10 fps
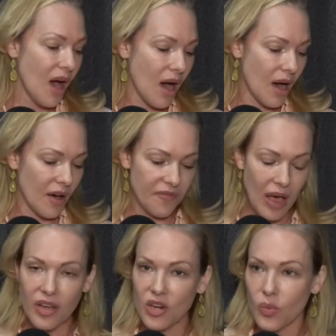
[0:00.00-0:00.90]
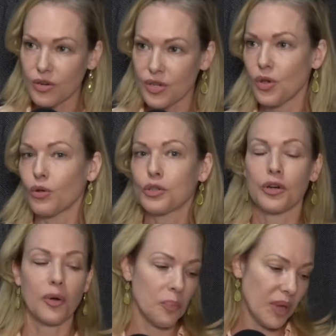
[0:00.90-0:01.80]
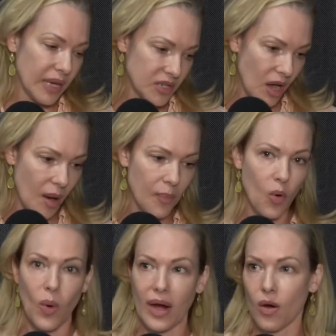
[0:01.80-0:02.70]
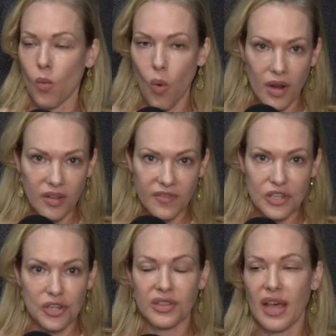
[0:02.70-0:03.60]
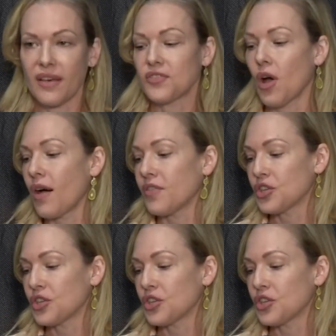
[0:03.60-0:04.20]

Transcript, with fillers: Falcon and Winter Soldier picked up where WandaVision left off.